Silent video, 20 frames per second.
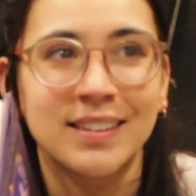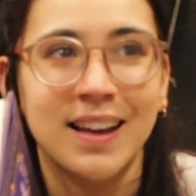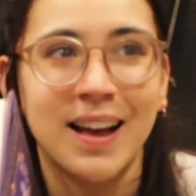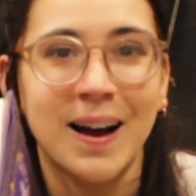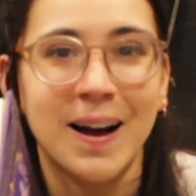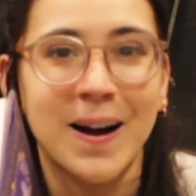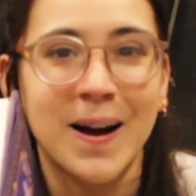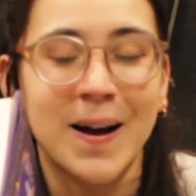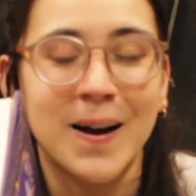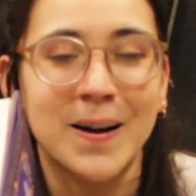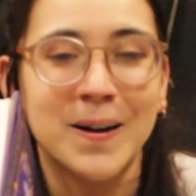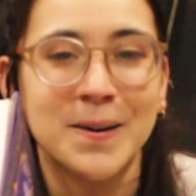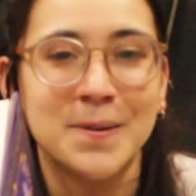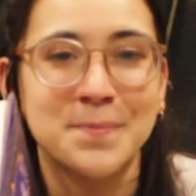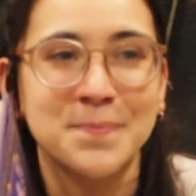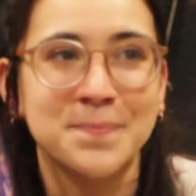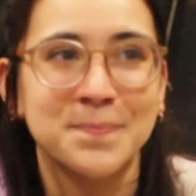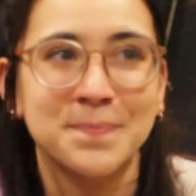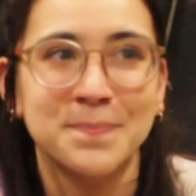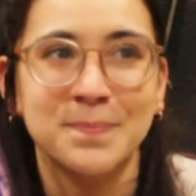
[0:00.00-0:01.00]

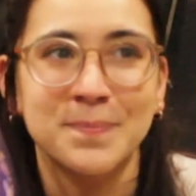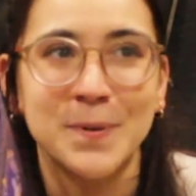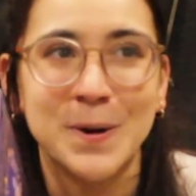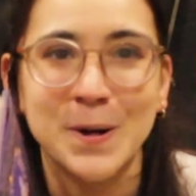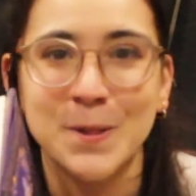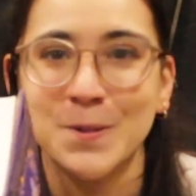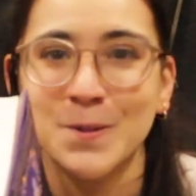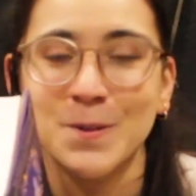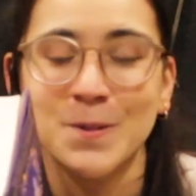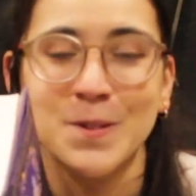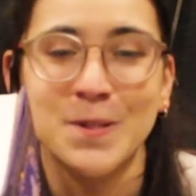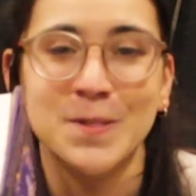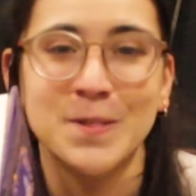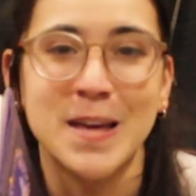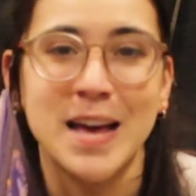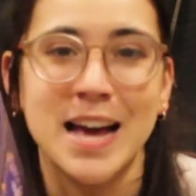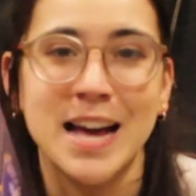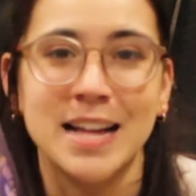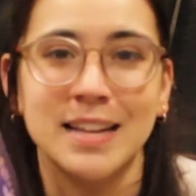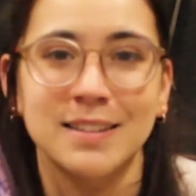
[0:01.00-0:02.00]
Other than
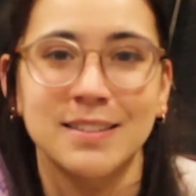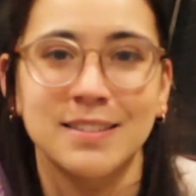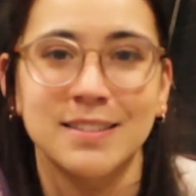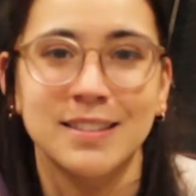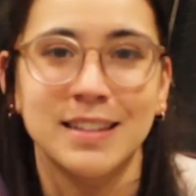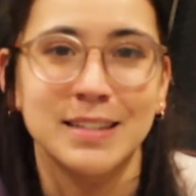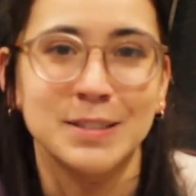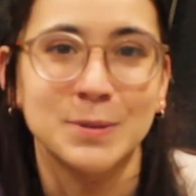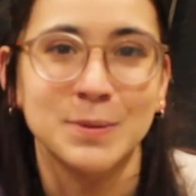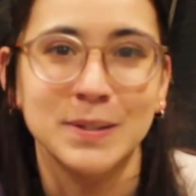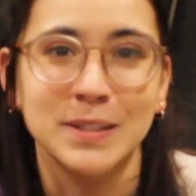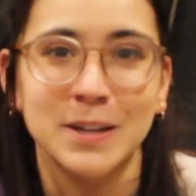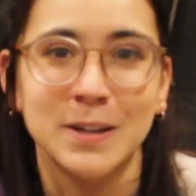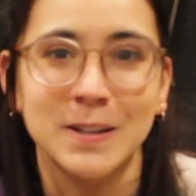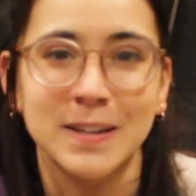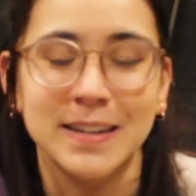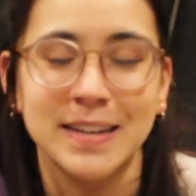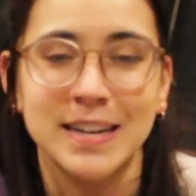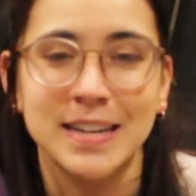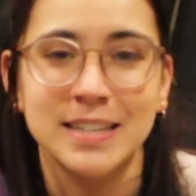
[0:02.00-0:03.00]
that, that's really all
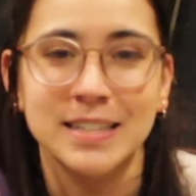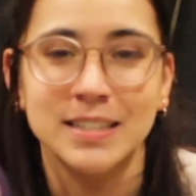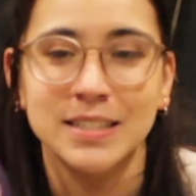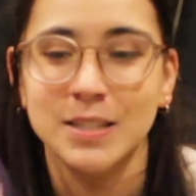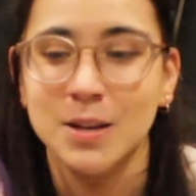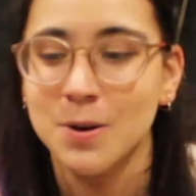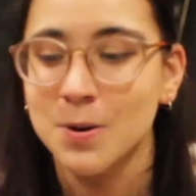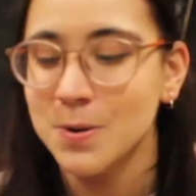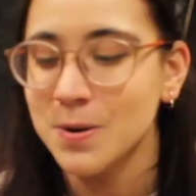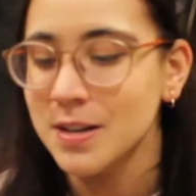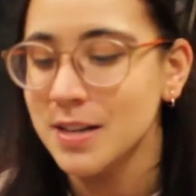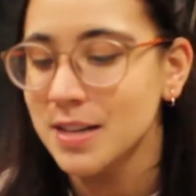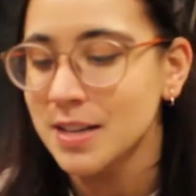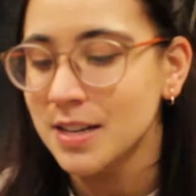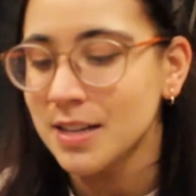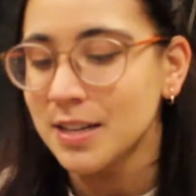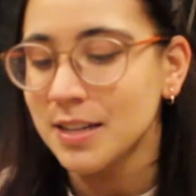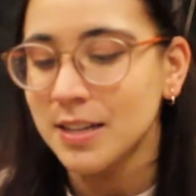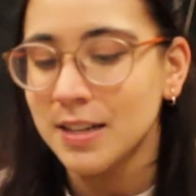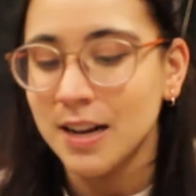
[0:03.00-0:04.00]
I got. So,
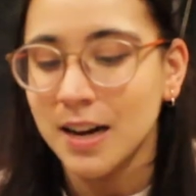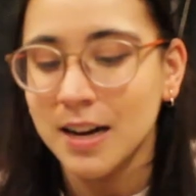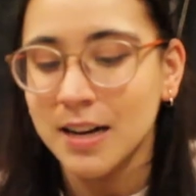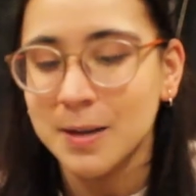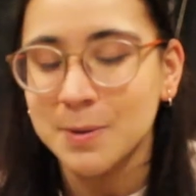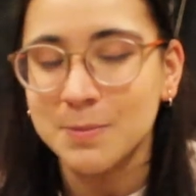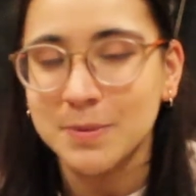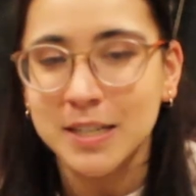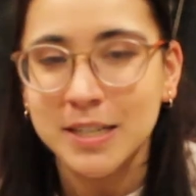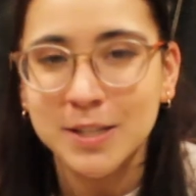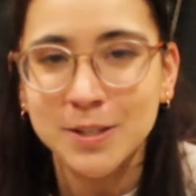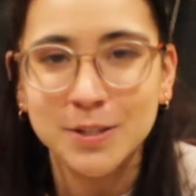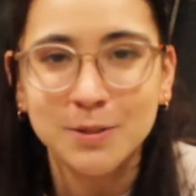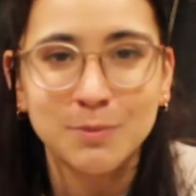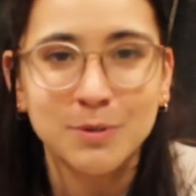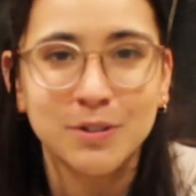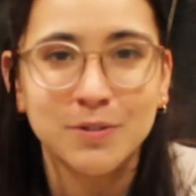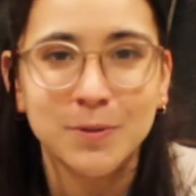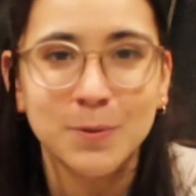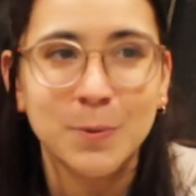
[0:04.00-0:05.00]
thank you so
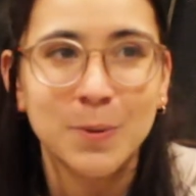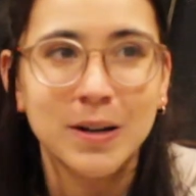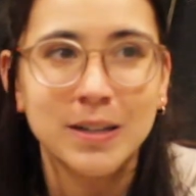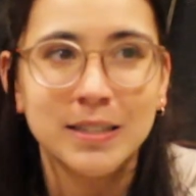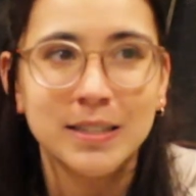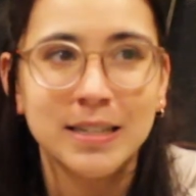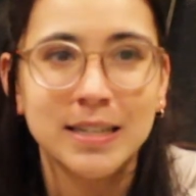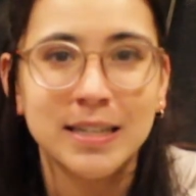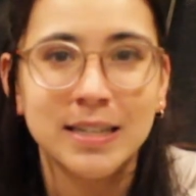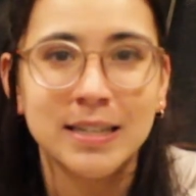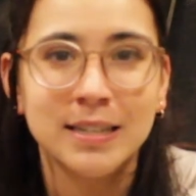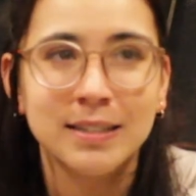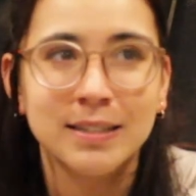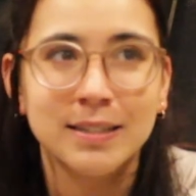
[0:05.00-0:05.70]
much for watching.